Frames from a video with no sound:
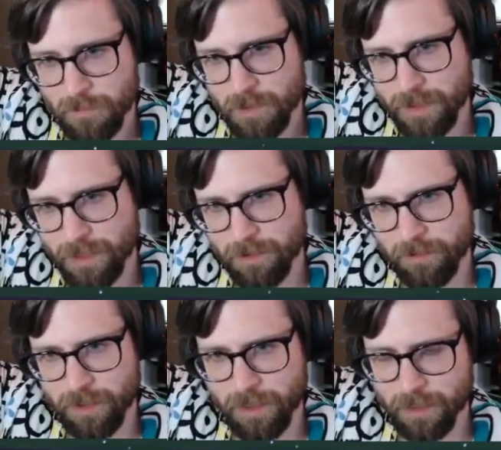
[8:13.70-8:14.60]
I don't even
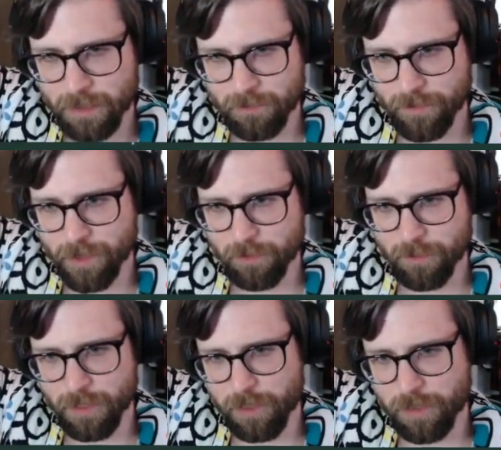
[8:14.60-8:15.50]
think I need to follow
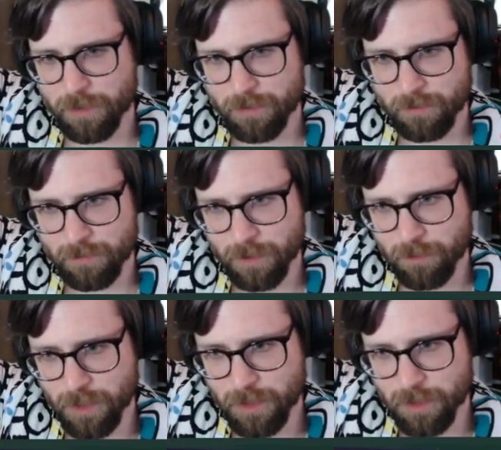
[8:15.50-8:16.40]
me. Like,
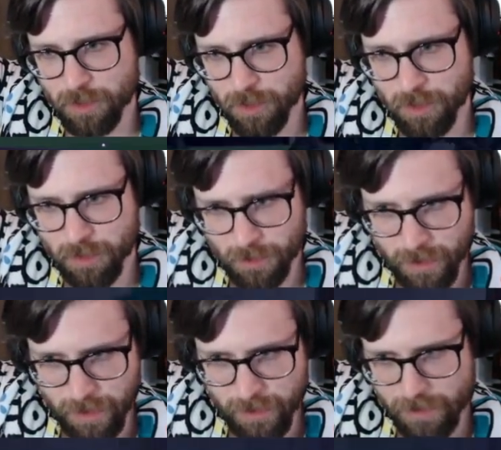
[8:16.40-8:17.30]
waste the turn?
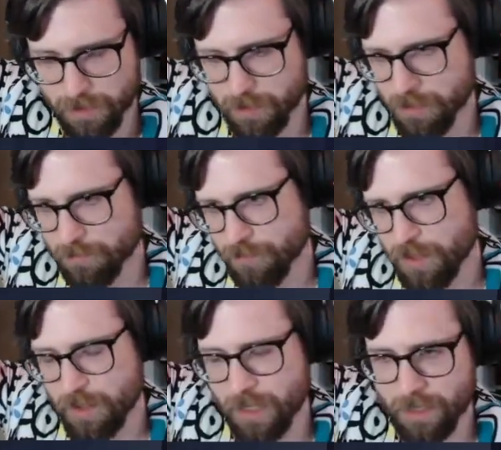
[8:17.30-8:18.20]
Yeah, Dazzling Gleam.
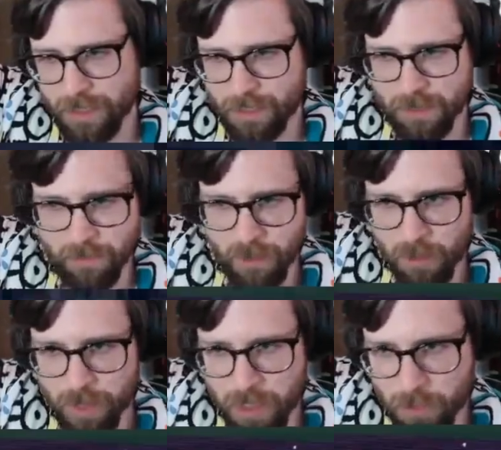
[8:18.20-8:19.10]
Yeah, see, follow
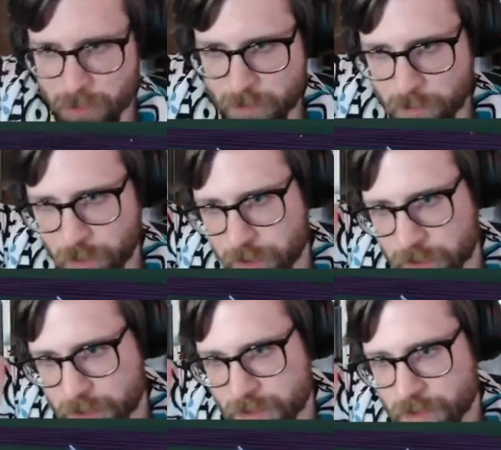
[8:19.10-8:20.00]
me here would have been
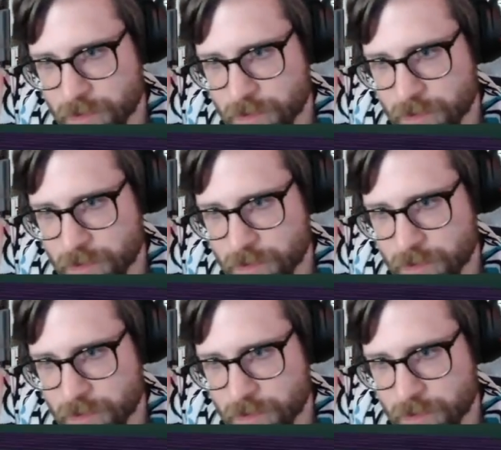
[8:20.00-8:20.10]
pointless.